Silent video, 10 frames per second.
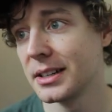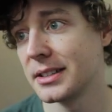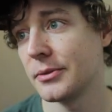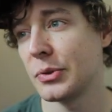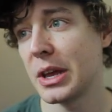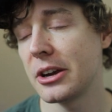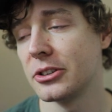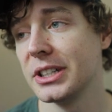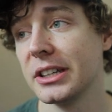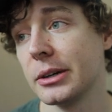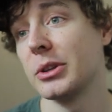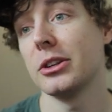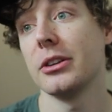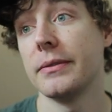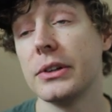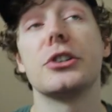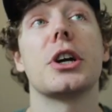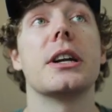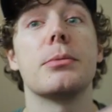because if they're trying to